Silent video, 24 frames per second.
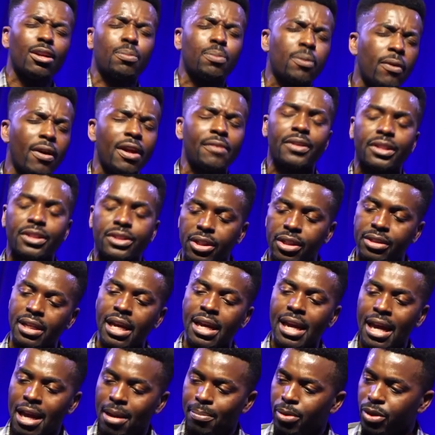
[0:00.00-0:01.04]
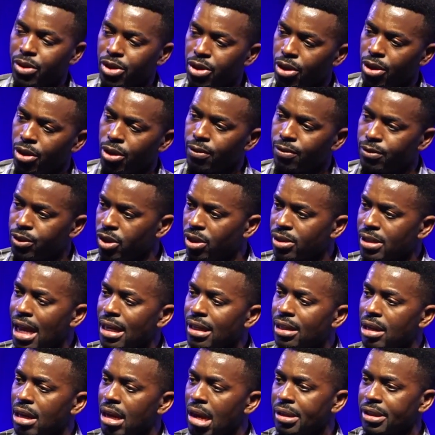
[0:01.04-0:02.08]
to pray for church, but you've just had
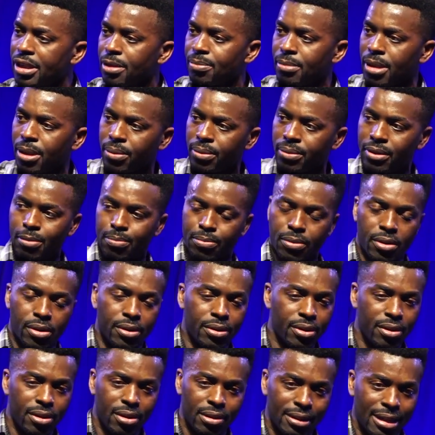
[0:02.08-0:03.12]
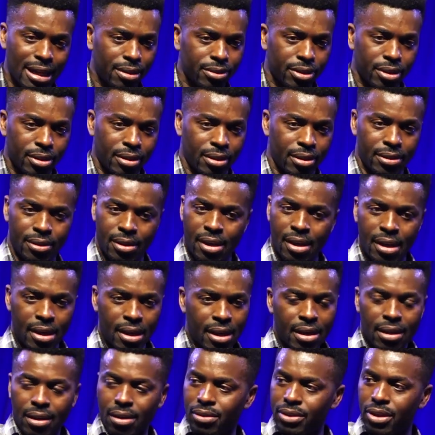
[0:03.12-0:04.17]
an argument with the brother down the
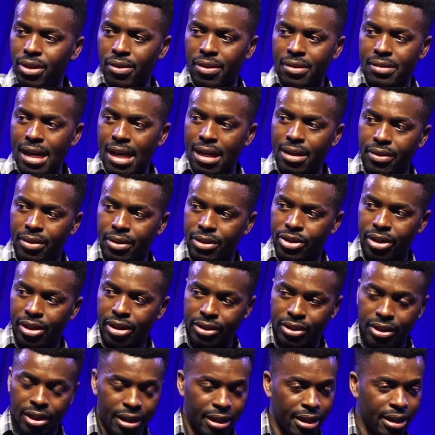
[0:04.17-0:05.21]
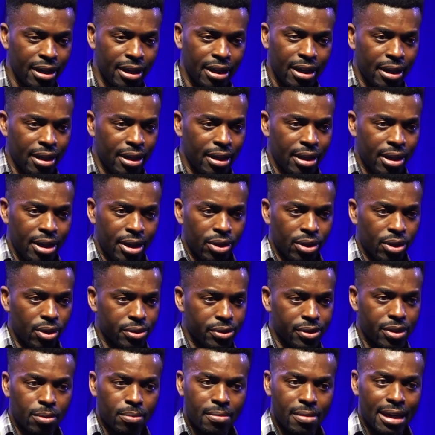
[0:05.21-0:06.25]
on the other side of the church. You're
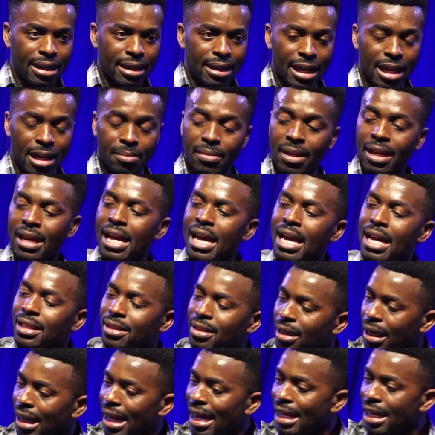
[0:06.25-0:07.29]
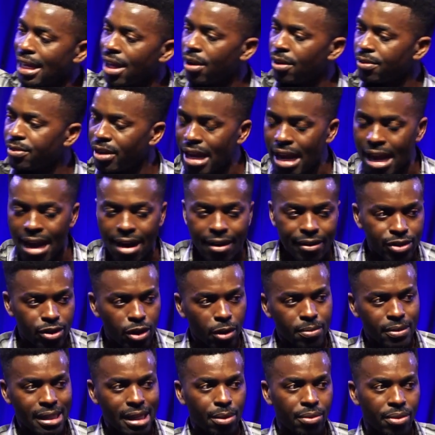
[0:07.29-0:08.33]
still mad at him. The lady over here is
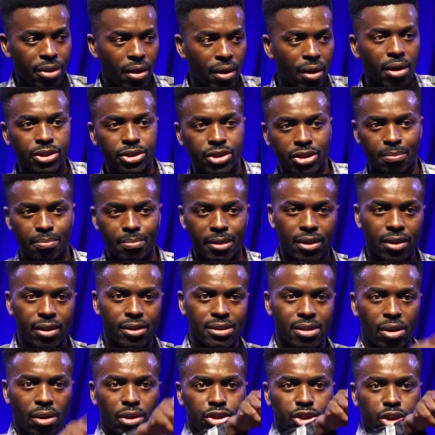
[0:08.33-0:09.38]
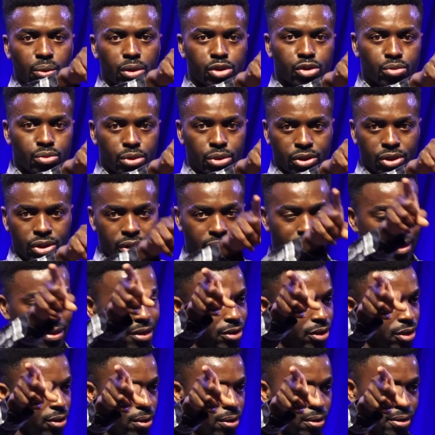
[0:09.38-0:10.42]
upset with the usher because the usher was rude to her at the
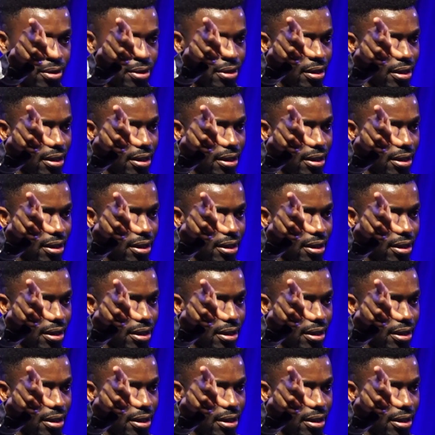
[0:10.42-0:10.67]
door.